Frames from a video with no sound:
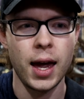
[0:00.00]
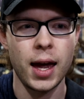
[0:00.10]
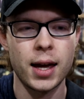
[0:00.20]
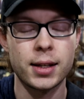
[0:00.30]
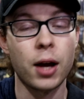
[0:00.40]

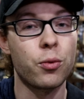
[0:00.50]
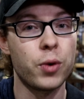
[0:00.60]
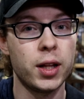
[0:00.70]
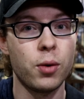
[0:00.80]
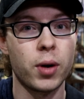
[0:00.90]
And I
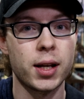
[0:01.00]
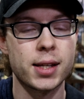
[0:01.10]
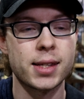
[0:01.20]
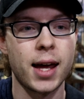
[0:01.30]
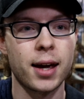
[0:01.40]
really wanted
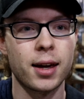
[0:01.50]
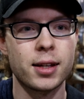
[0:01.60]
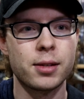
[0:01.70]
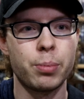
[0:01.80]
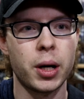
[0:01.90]
to snag
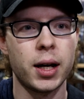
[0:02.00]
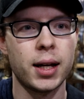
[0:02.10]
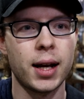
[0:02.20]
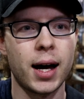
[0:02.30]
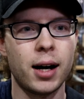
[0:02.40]
it,
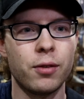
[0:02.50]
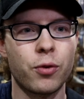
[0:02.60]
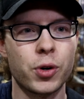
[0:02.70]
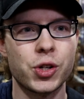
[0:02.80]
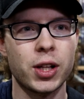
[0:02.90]
but
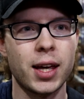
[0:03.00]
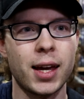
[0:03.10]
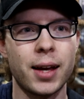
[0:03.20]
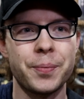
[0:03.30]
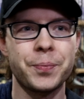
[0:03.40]

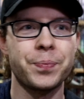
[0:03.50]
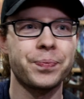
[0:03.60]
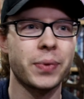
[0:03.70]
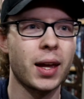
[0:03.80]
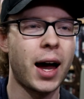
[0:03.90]
unfortunately,
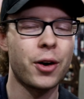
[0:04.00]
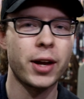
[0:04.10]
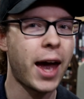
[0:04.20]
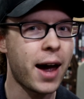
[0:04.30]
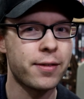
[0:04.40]
I
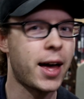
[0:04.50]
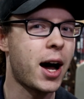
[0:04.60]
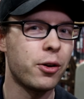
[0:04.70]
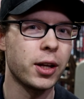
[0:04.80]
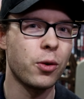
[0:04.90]
already have The
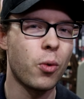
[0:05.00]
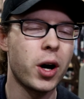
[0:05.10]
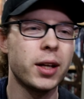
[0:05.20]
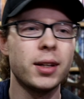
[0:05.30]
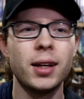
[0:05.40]
Howling
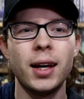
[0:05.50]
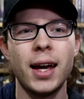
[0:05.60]
1,